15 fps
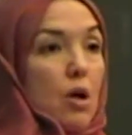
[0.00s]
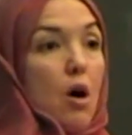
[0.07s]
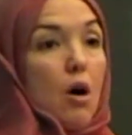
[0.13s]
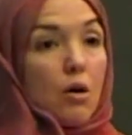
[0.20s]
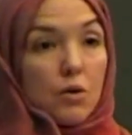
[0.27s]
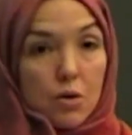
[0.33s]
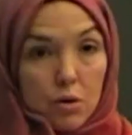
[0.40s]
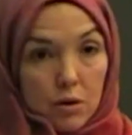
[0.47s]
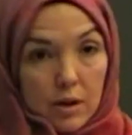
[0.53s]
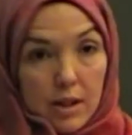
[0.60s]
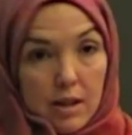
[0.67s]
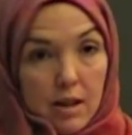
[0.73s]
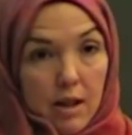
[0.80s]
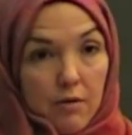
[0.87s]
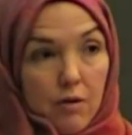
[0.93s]

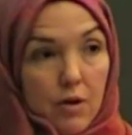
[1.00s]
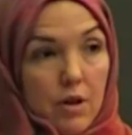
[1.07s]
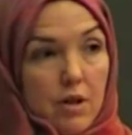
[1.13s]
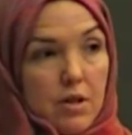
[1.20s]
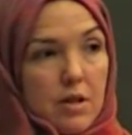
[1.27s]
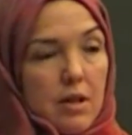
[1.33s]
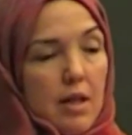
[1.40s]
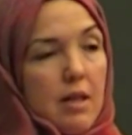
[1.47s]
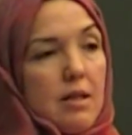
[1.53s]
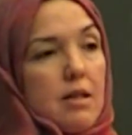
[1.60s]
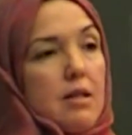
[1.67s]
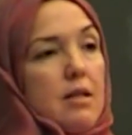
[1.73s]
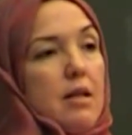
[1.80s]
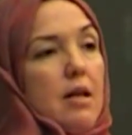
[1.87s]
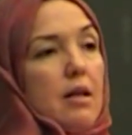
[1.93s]
culturally diverse and
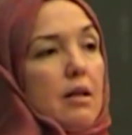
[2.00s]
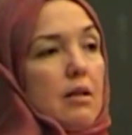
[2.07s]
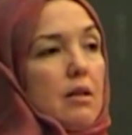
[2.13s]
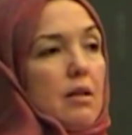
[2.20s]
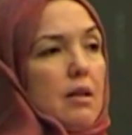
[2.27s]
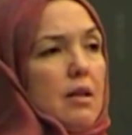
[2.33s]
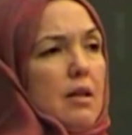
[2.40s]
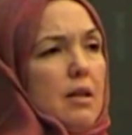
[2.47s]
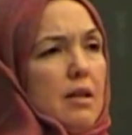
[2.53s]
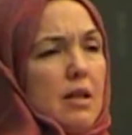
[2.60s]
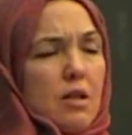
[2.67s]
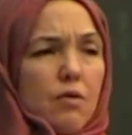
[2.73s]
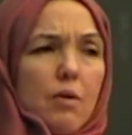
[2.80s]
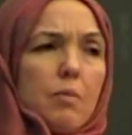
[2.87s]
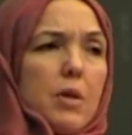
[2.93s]
distinct.
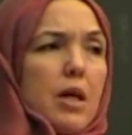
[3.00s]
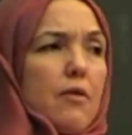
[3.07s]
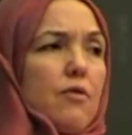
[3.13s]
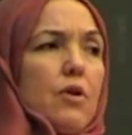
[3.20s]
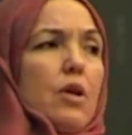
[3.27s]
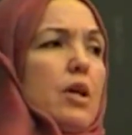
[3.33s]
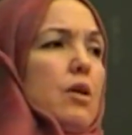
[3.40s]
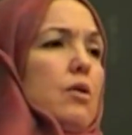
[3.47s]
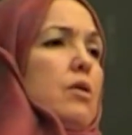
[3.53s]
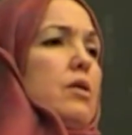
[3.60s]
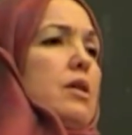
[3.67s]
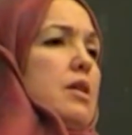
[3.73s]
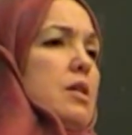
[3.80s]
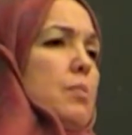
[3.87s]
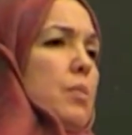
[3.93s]
That's from the very
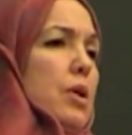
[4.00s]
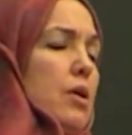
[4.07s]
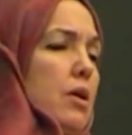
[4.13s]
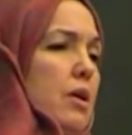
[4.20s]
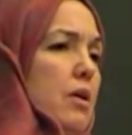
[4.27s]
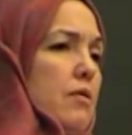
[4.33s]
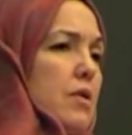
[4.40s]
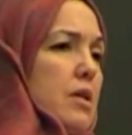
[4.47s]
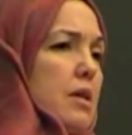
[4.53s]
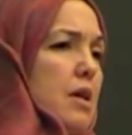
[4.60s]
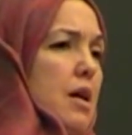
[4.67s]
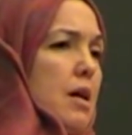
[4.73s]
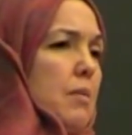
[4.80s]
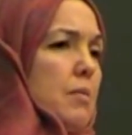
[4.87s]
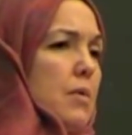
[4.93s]
earliest period of
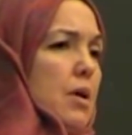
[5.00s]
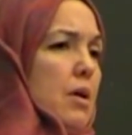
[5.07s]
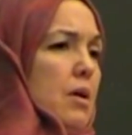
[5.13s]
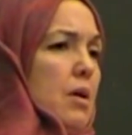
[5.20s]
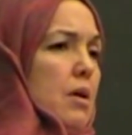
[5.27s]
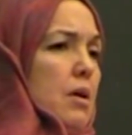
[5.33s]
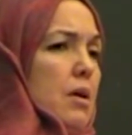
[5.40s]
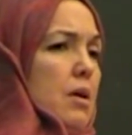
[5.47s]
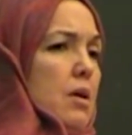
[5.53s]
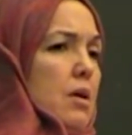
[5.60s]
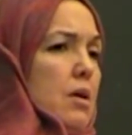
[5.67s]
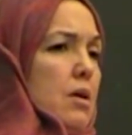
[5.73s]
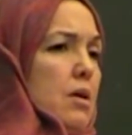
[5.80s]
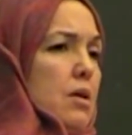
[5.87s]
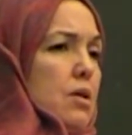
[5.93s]
Islam.
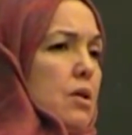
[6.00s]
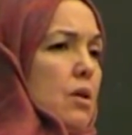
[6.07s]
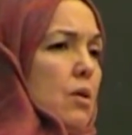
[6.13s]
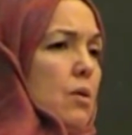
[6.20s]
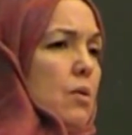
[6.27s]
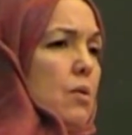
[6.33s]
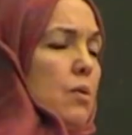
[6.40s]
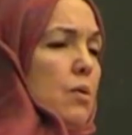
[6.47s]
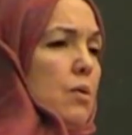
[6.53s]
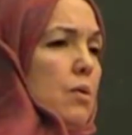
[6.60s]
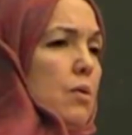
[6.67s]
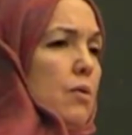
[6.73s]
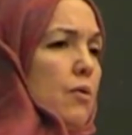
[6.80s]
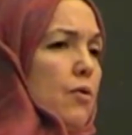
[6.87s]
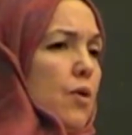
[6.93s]

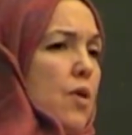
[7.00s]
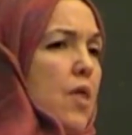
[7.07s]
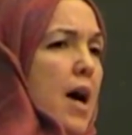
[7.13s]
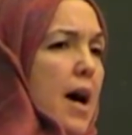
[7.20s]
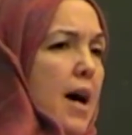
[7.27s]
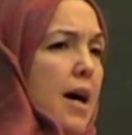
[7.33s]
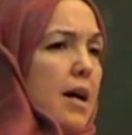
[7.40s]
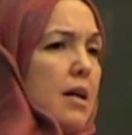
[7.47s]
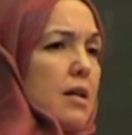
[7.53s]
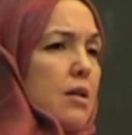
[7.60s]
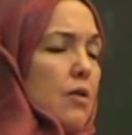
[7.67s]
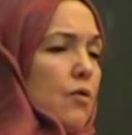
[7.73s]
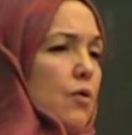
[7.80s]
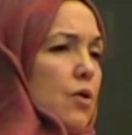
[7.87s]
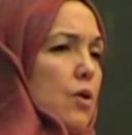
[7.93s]
So for that,
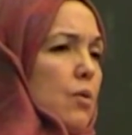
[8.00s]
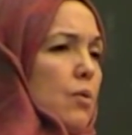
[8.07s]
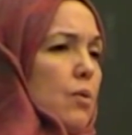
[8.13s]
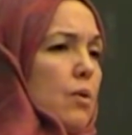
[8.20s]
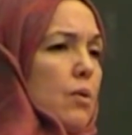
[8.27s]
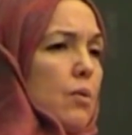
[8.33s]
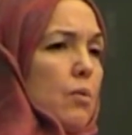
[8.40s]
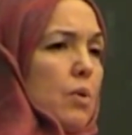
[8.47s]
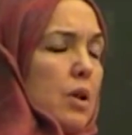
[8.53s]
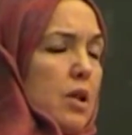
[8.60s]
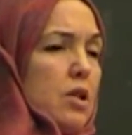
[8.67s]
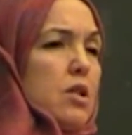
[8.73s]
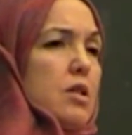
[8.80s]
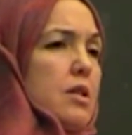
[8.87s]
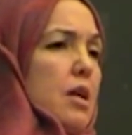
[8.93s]
for
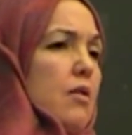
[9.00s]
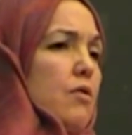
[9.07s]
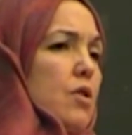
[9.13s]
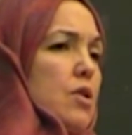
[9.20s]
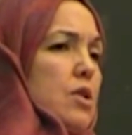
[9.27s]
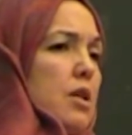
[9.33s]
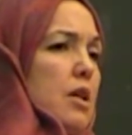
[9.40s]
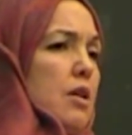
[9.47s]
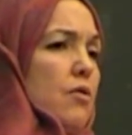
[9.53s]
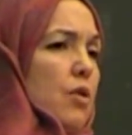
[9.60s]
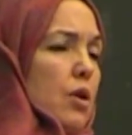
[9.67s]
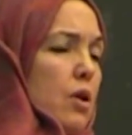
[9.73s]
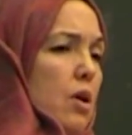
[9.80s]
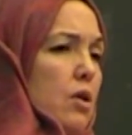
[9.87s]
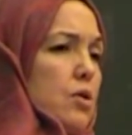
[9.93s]
religious diversity,
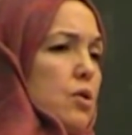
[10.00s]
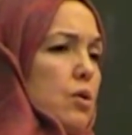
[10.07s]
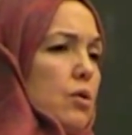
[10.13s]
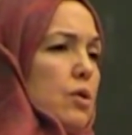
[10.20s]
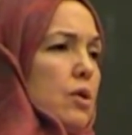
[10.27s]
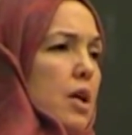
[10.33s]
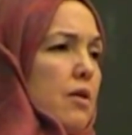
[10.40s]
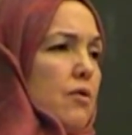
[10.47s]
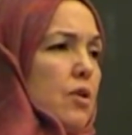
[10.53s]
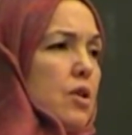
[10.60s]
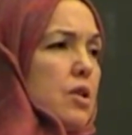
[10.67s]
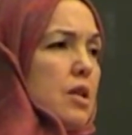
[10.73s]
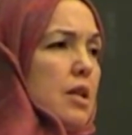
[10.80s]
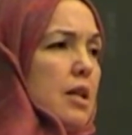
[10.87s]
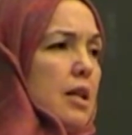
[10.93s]
for cultural
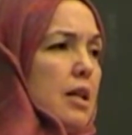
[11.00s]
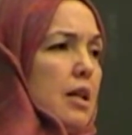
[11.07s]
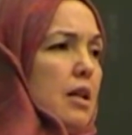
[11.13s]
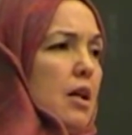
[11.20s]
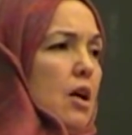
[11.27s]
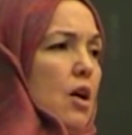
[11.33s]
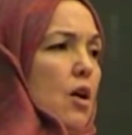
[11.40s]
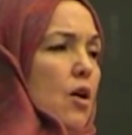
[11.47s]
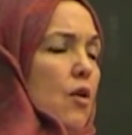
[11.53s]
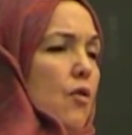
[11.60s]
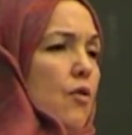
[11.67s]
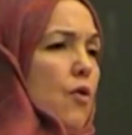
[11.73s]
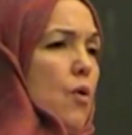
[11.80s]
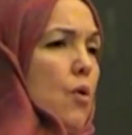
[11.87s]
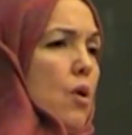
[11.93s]
diversity,
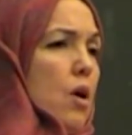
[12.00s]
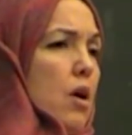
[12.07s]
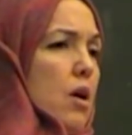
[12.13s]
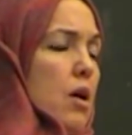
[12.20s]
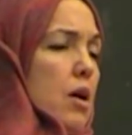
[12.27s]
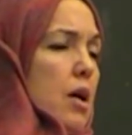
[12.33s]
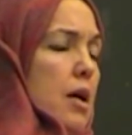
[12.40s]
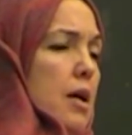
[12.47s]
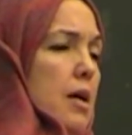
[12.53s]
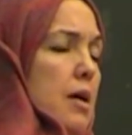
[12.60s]
for